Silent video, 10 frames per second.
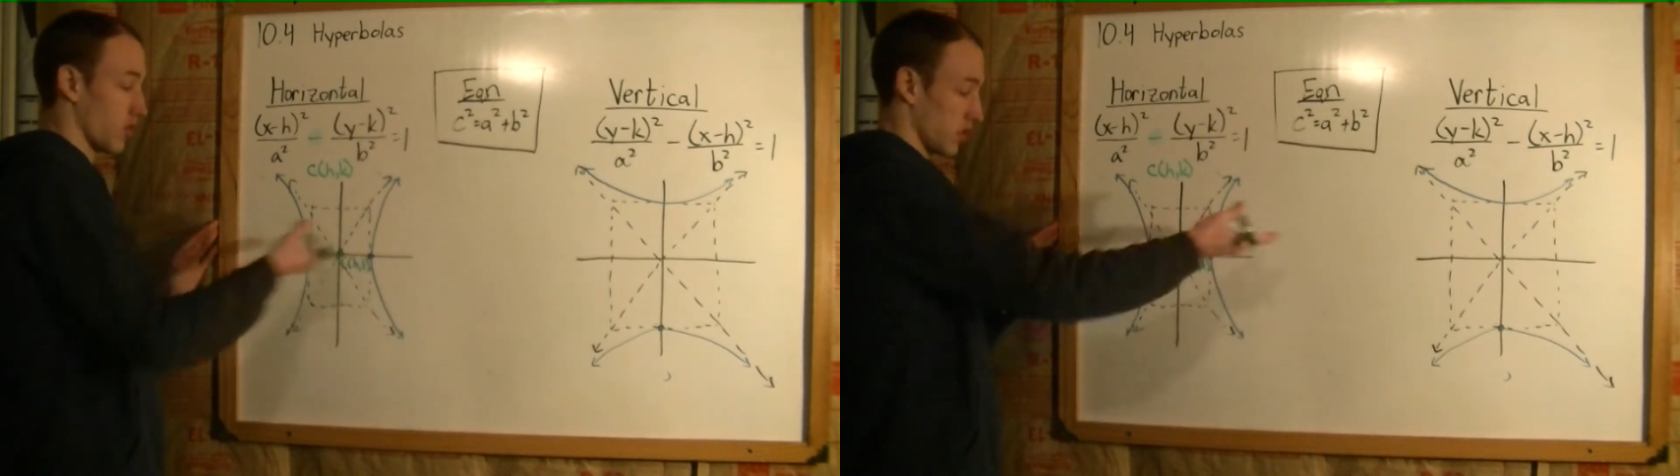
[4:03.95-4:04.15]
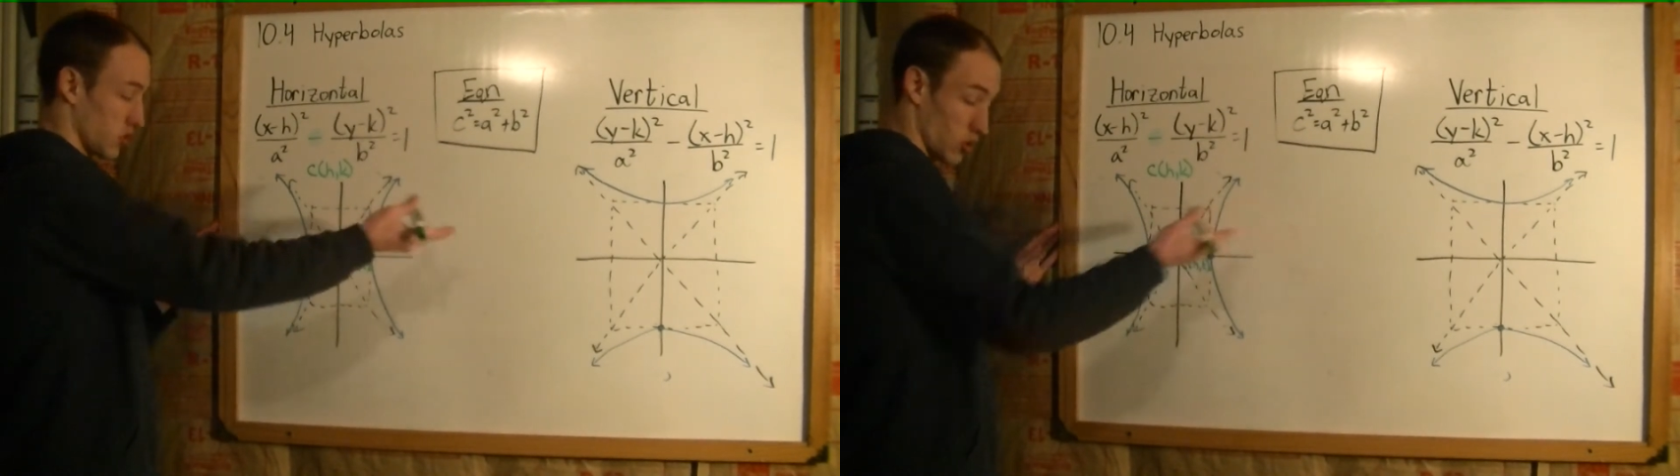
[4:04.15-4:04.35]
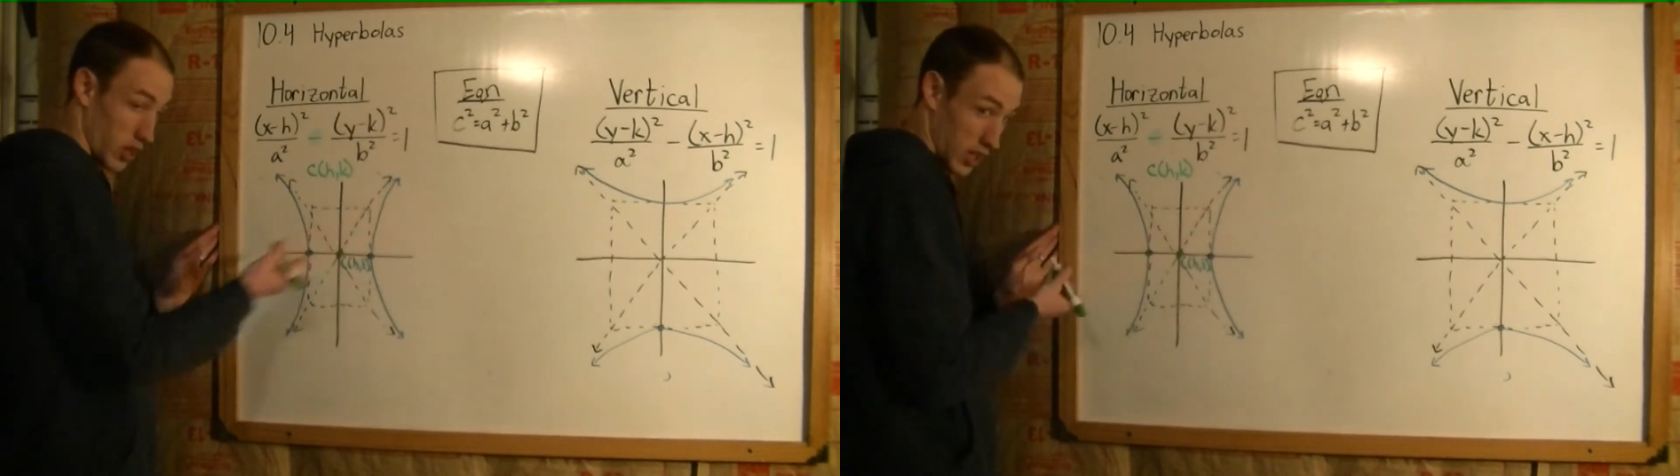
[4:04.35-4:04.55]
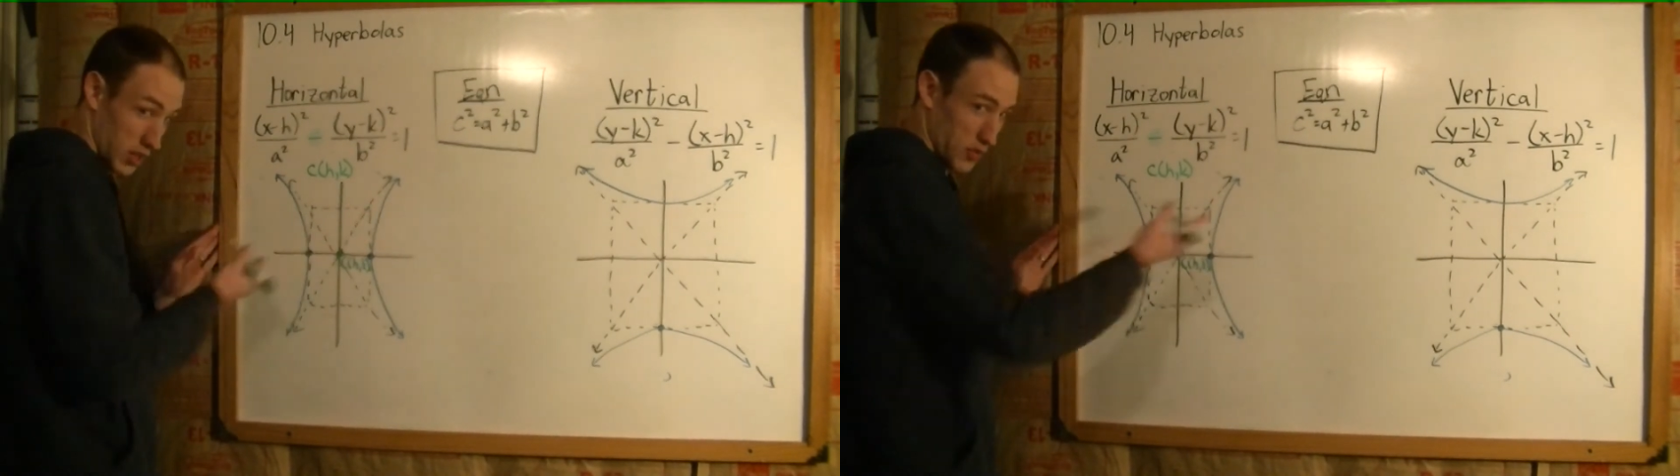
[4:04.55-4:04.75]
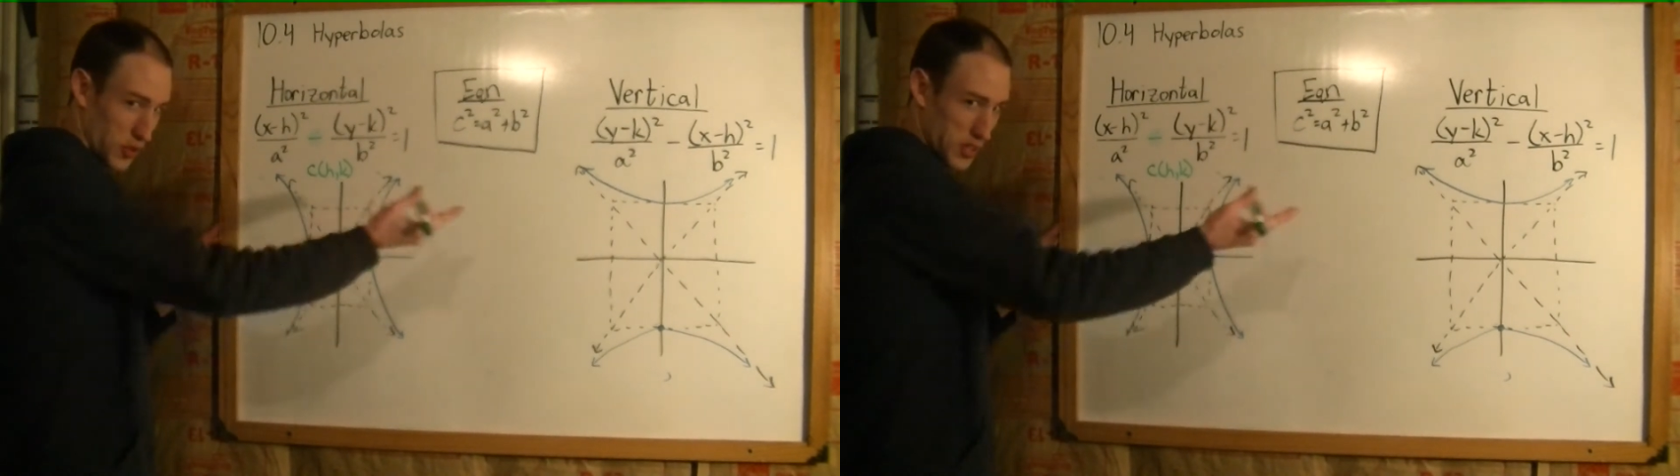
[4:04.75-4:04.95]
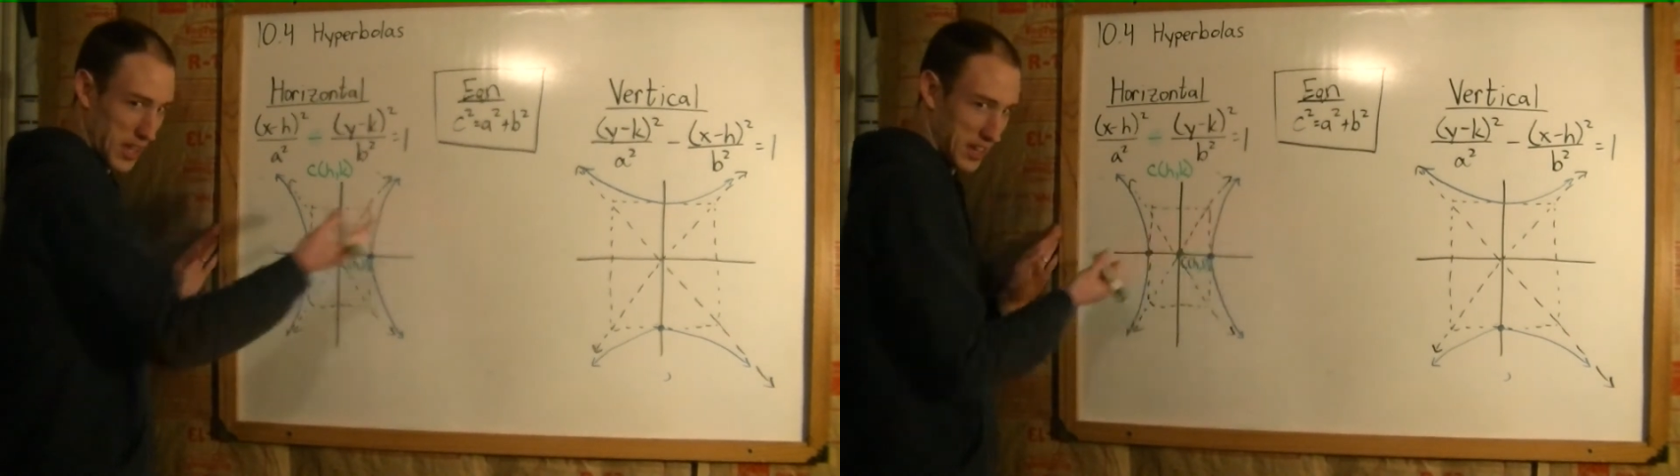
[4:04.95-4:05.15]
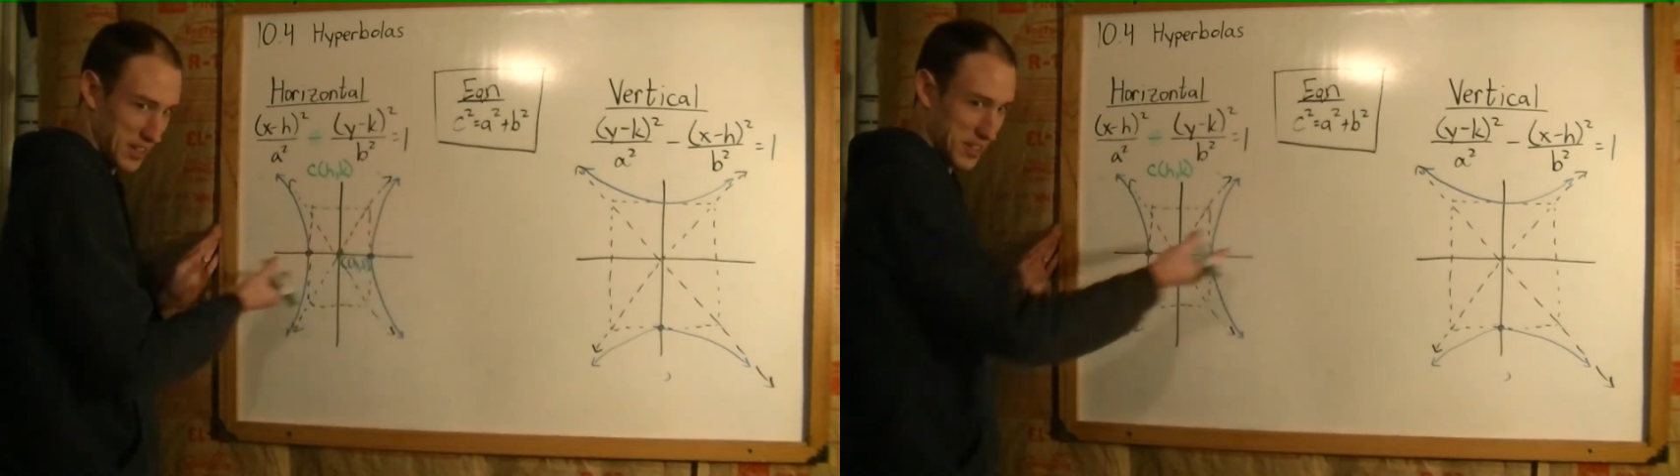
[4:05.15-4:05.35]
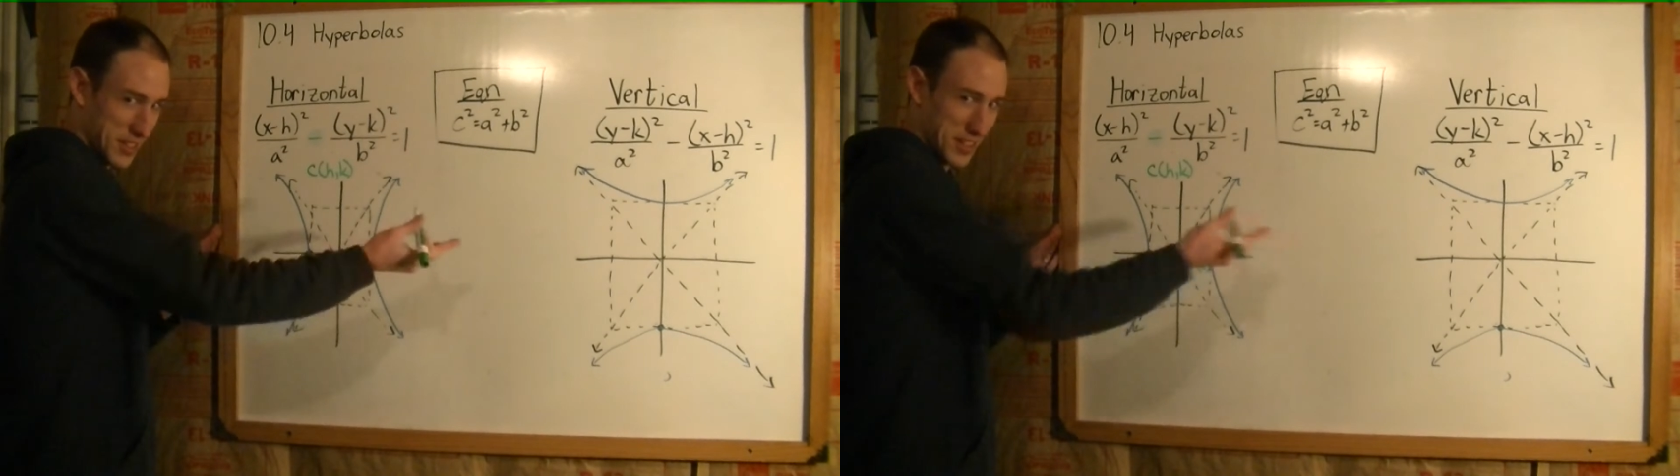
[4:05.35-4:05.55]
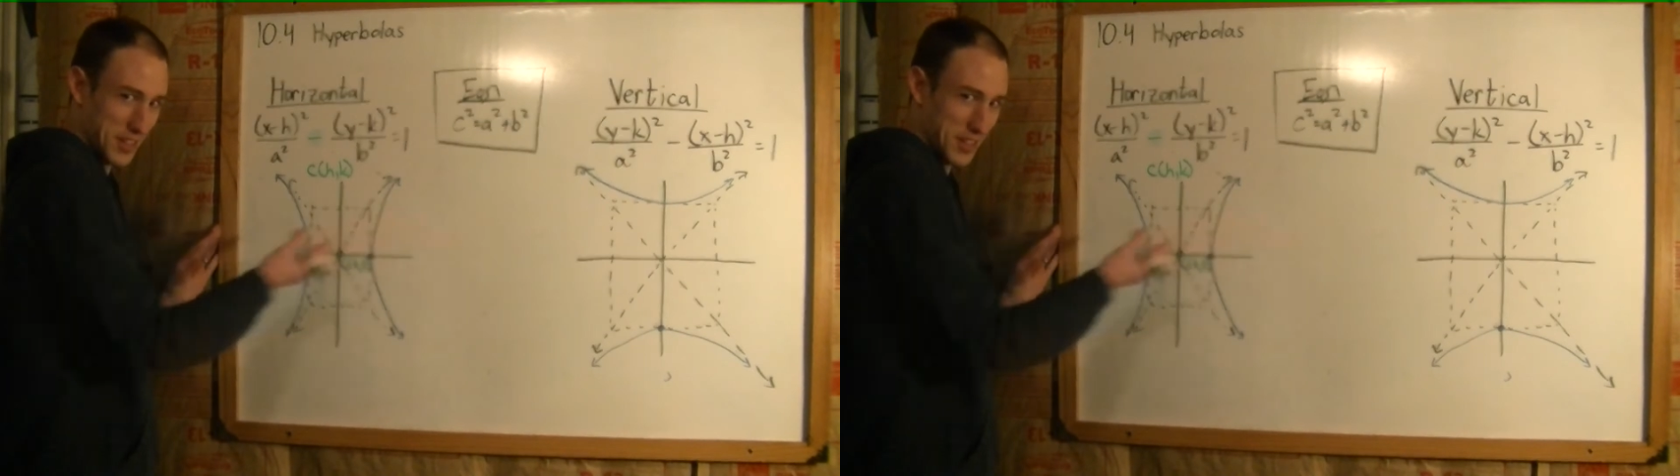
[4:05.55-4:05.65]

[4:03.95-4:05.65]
transverse axis.